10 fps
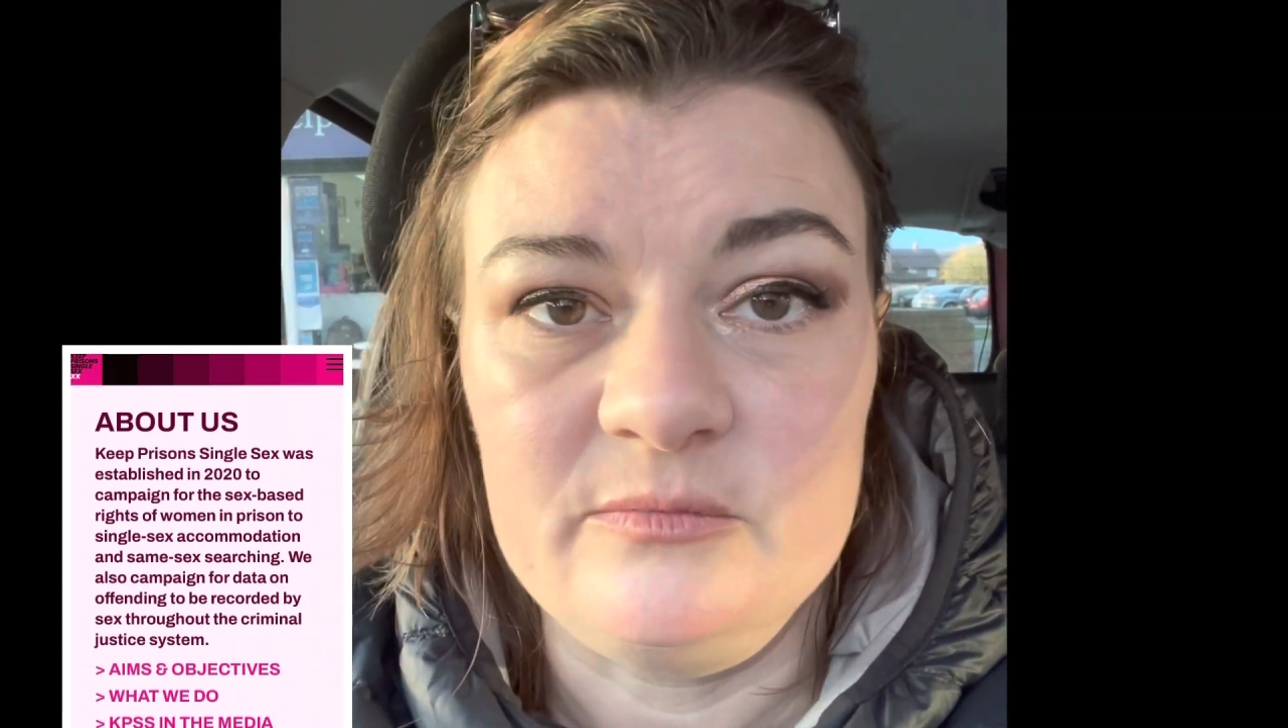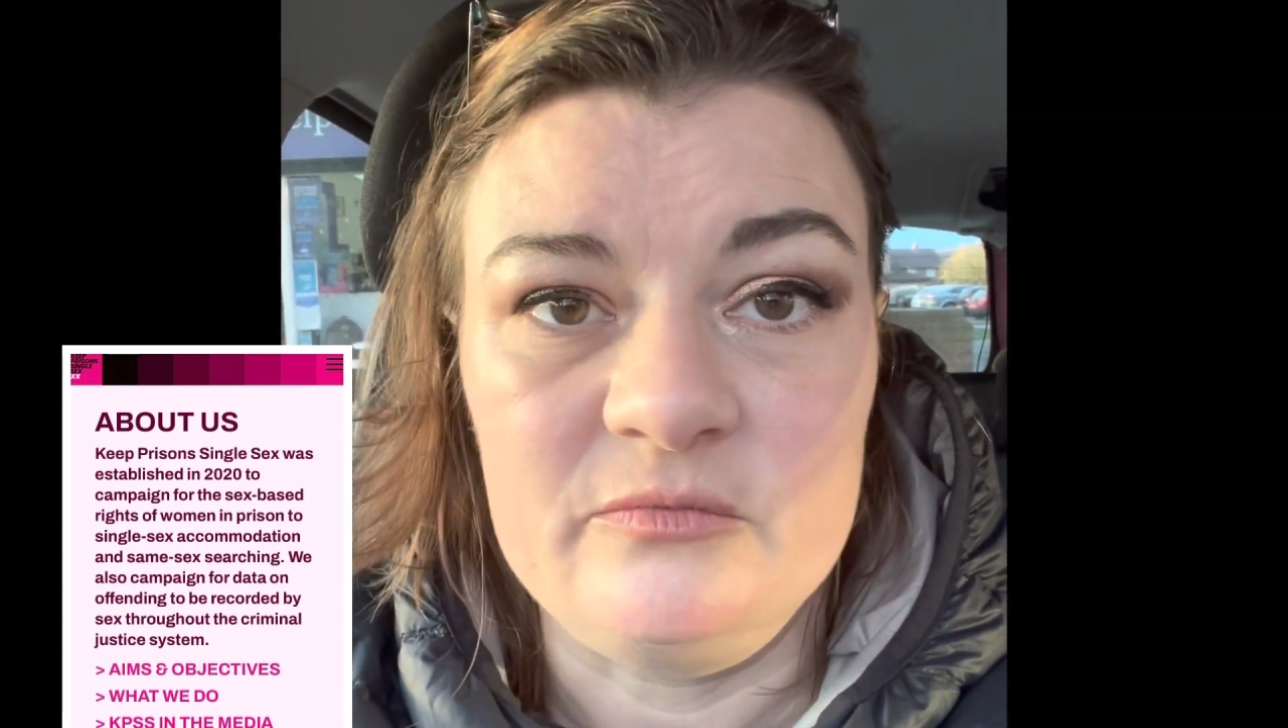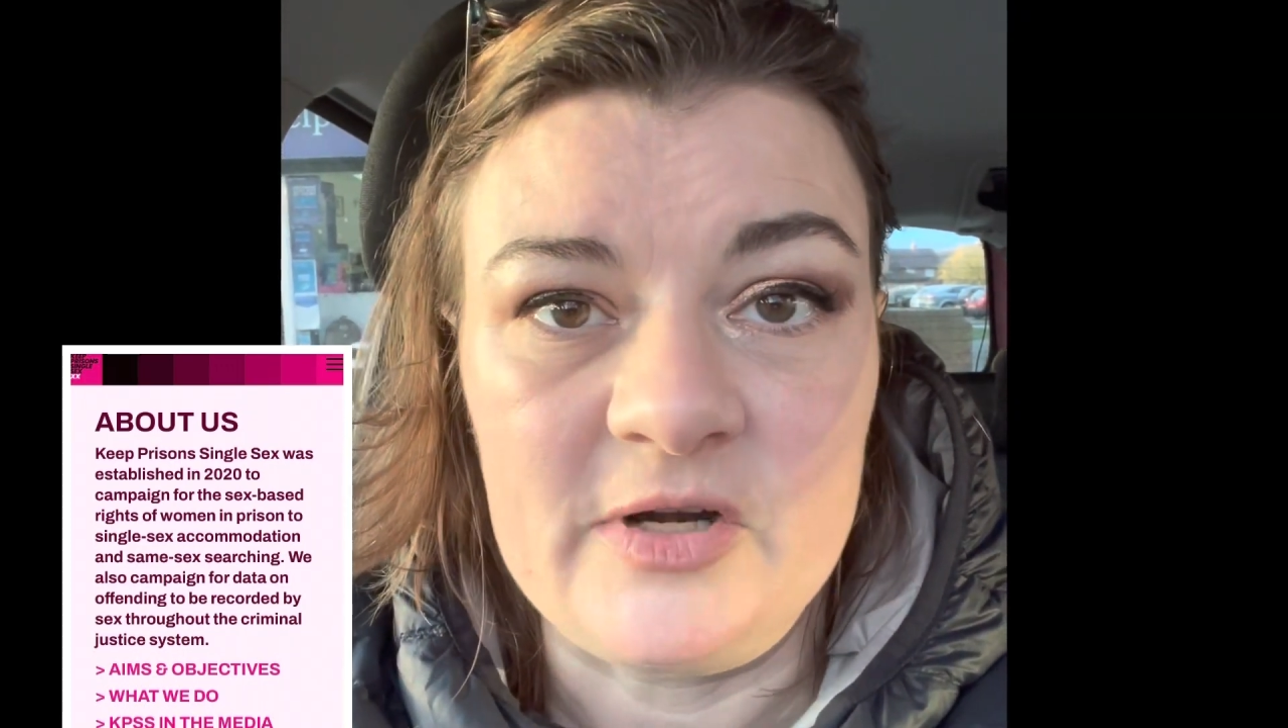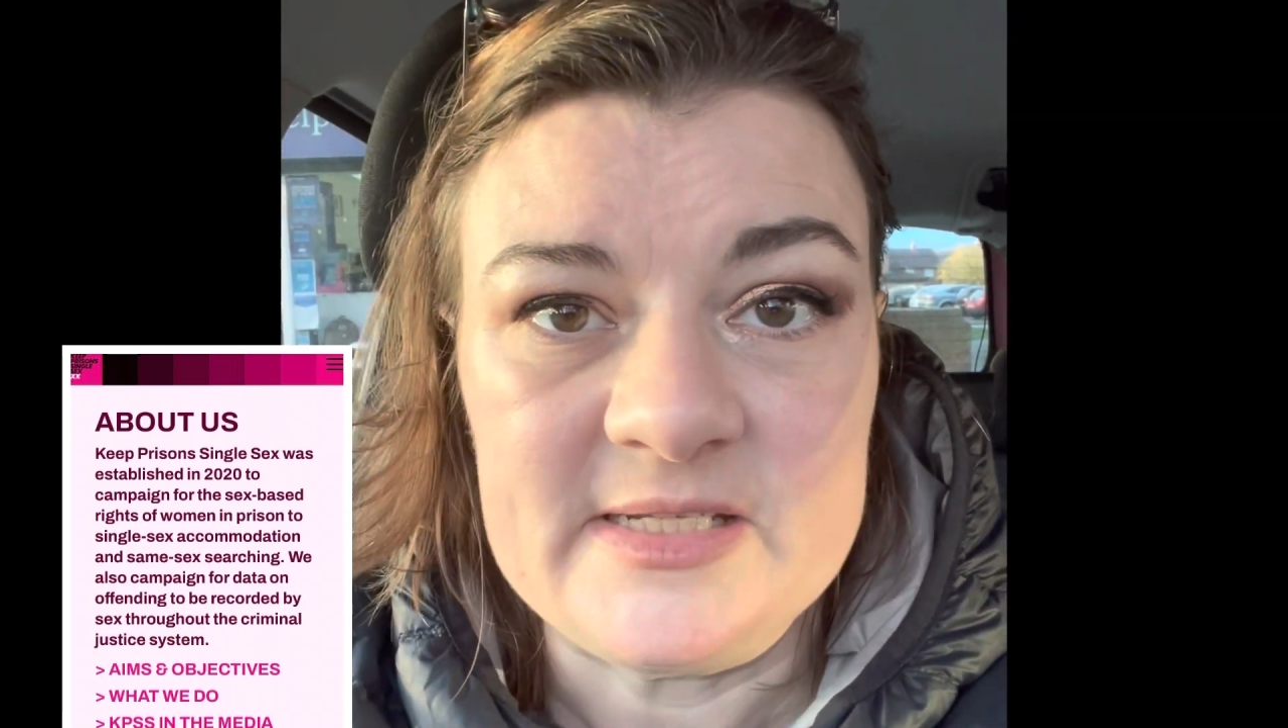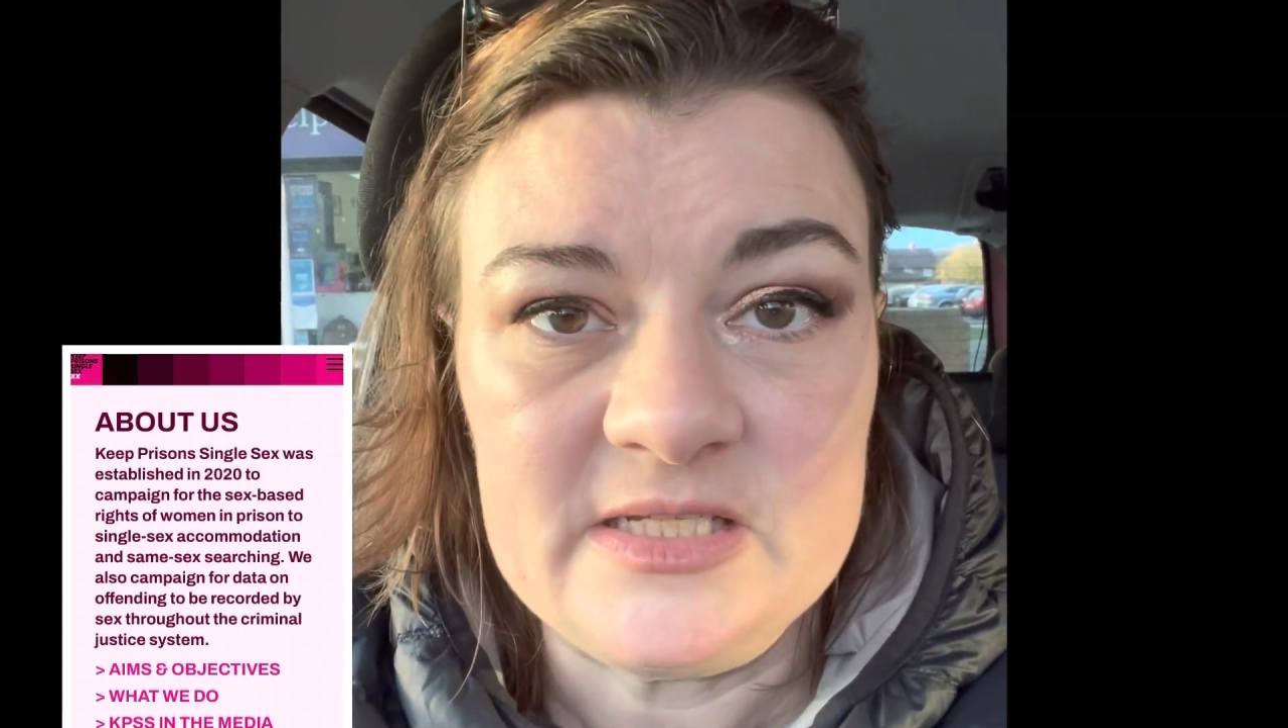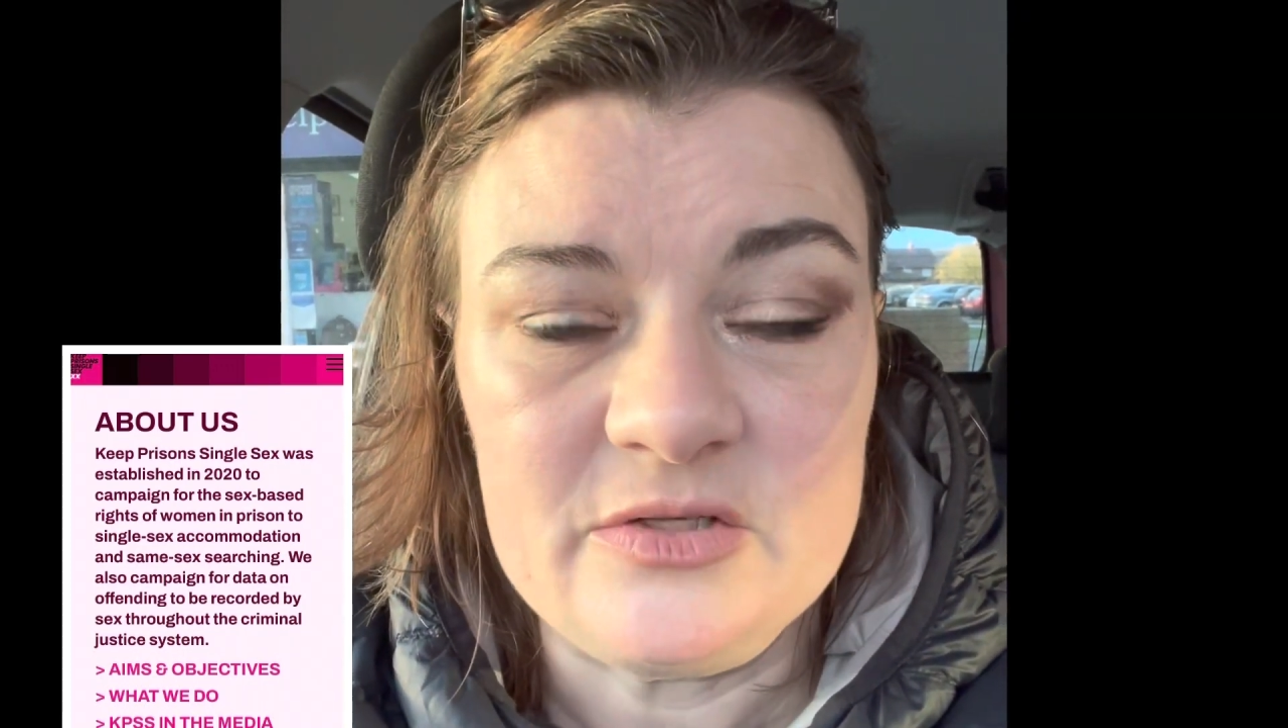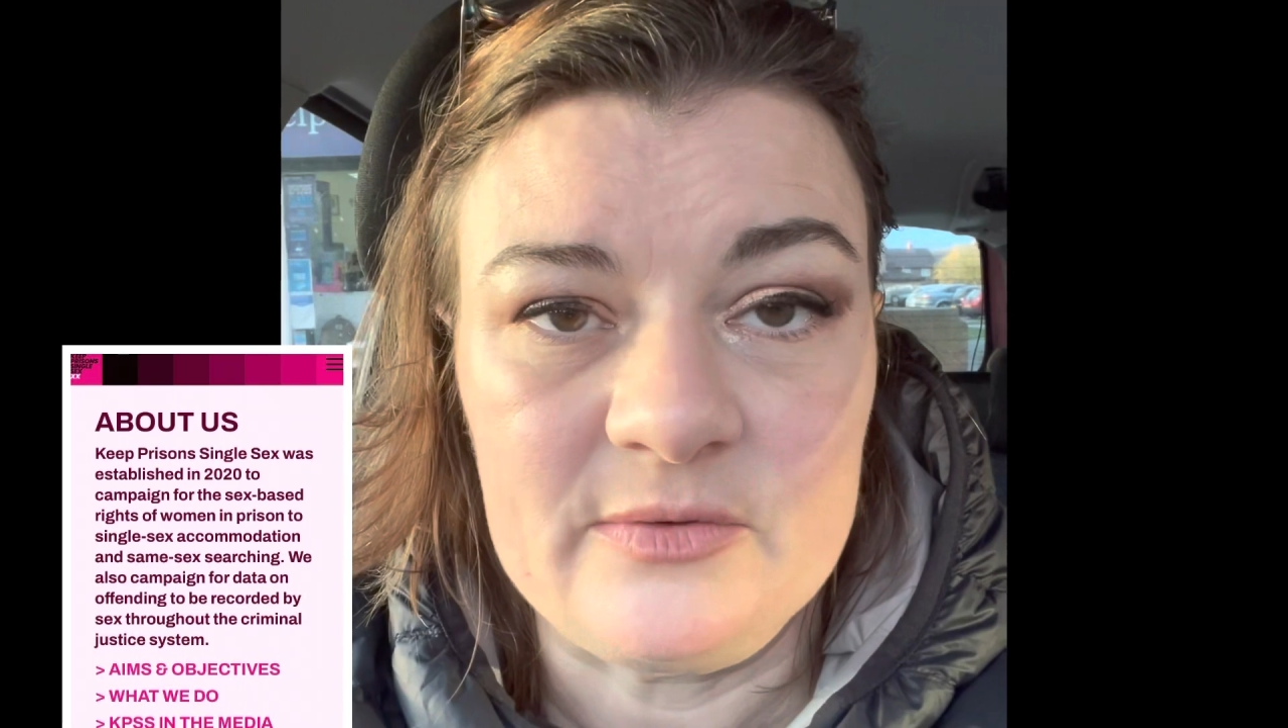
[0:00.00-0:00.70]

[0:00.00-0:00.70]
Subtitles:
writing to